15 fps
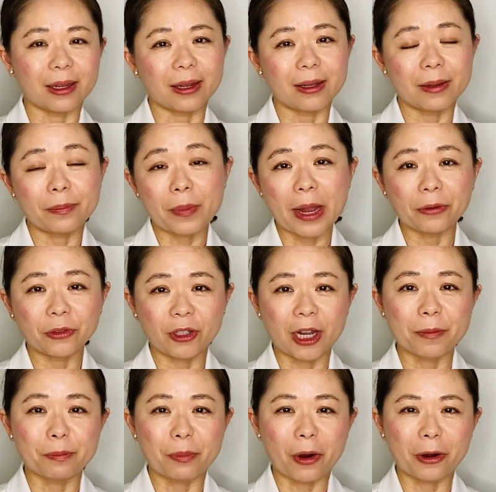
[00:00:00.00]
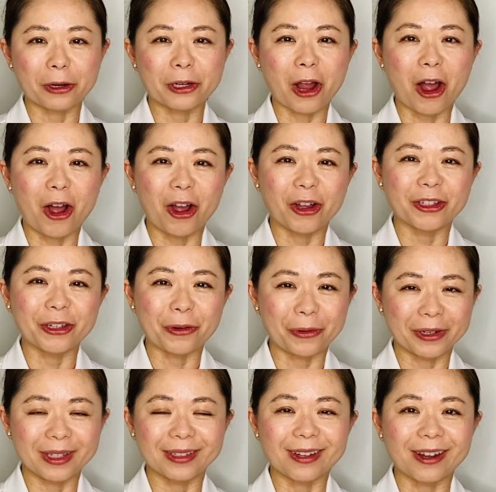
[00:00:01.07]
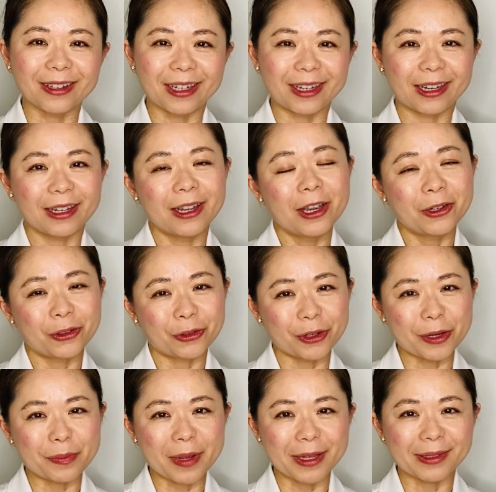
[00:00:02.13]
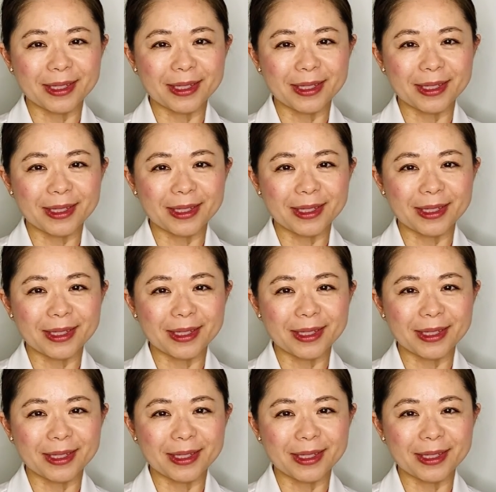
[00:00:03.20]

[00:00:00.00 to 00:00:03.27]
about to embark on orthodontic treatment.